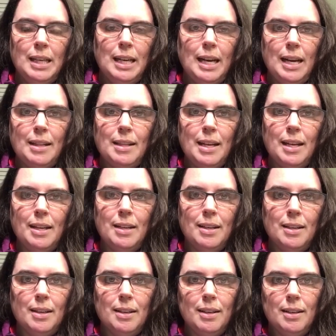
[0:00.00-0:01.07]
and then
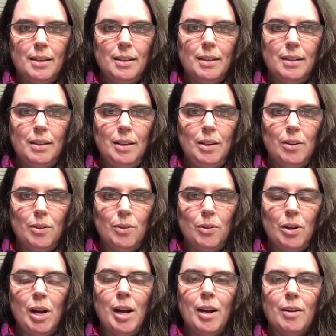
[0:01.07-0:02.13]
you're
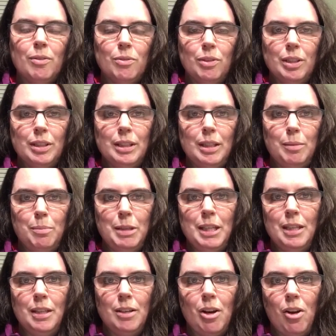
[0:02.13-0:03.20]
not really
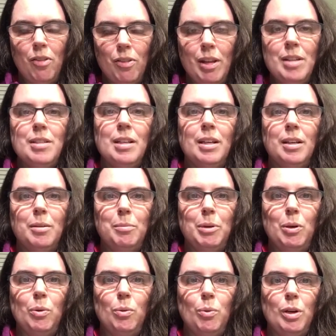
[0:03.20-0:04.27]
being authentic
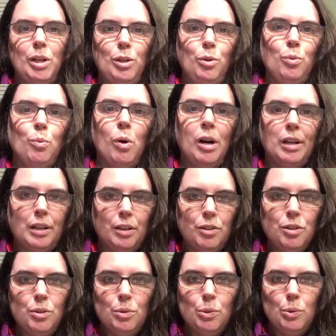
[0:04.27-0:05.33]
about what you want to
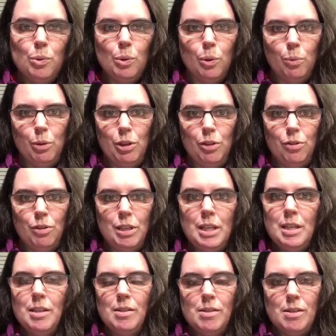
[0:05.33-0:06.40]
do or what your
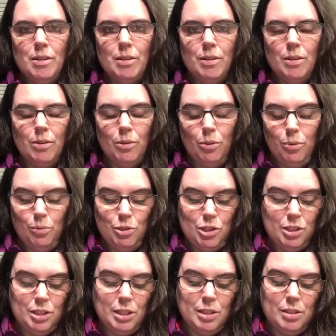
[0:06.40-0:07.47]
needs are, or she
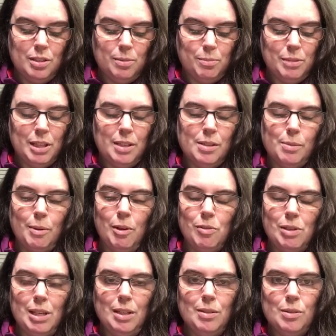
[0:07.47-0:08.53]
said some things about
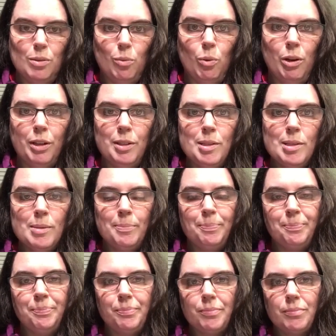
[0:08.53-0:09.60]
needs and wants,
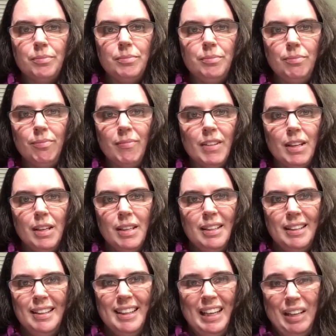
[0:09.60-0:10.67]

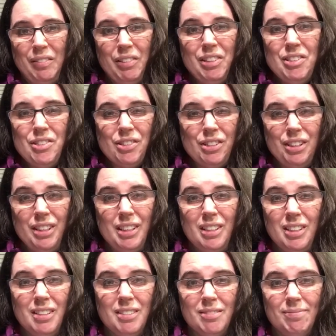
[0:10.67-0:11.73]
eventually
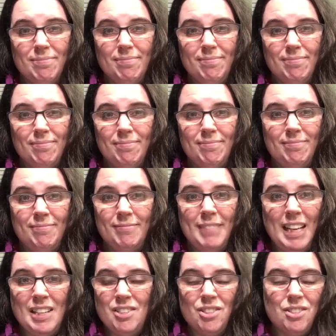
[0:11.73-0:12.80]

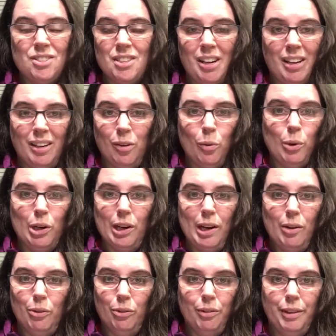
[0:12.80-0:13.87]
that's just not going to work
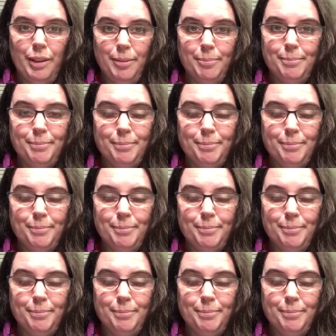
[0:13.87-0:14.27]
out, right?